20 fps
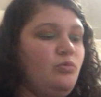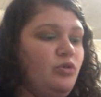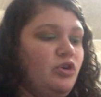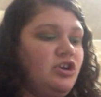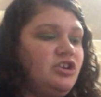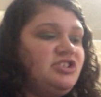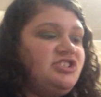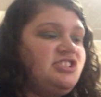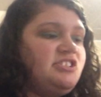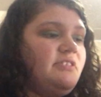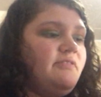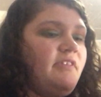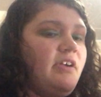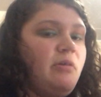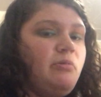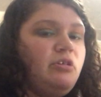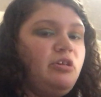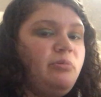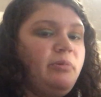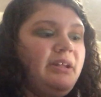worse if
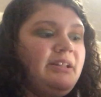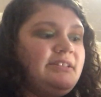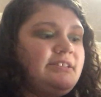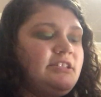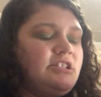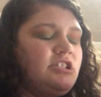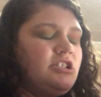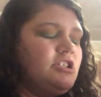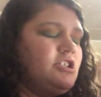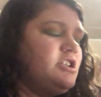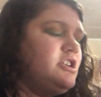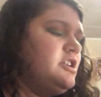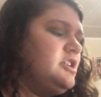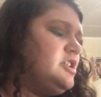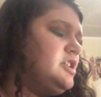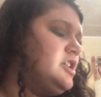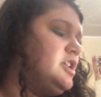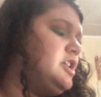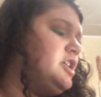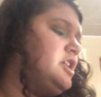I would have went.
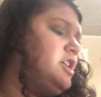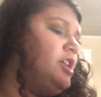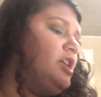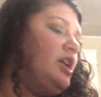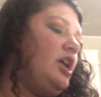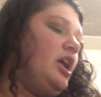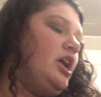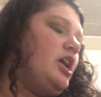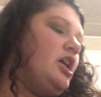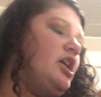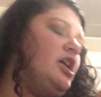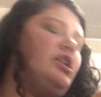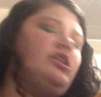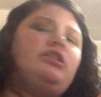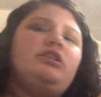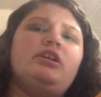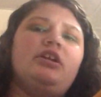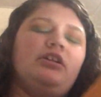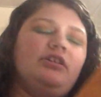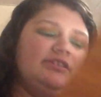
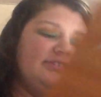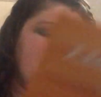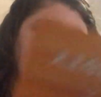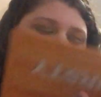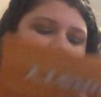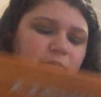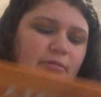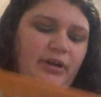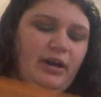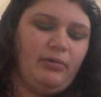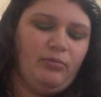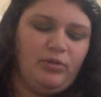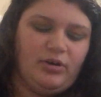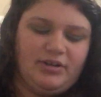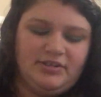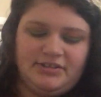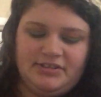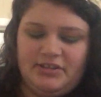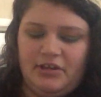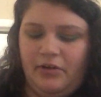And, you know, it's not what I
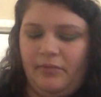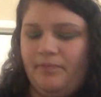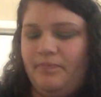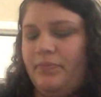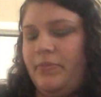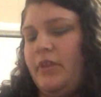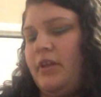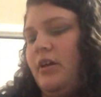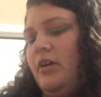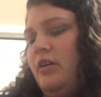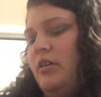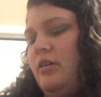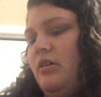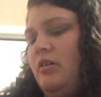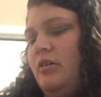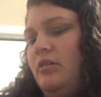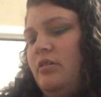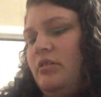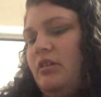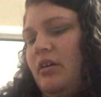want, so
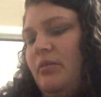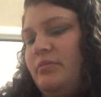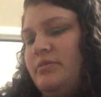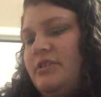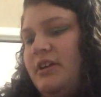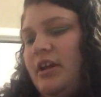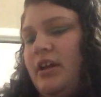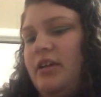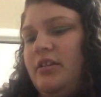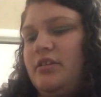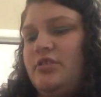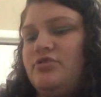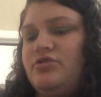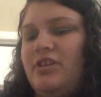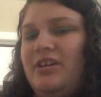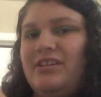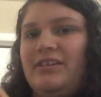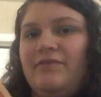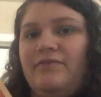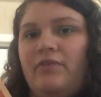I'm taking the
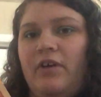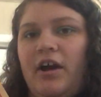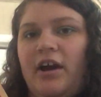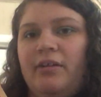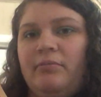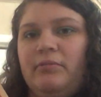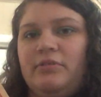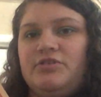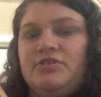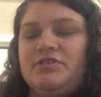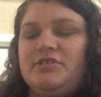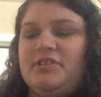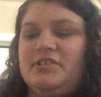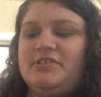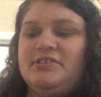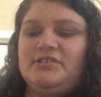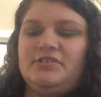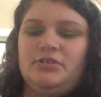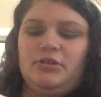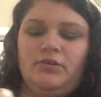shade Divine, which is a
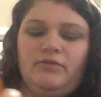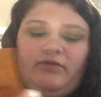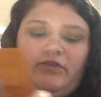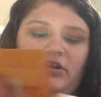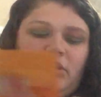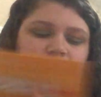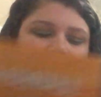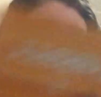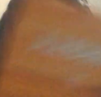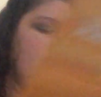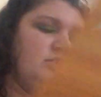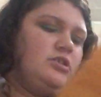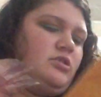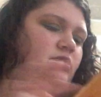silver,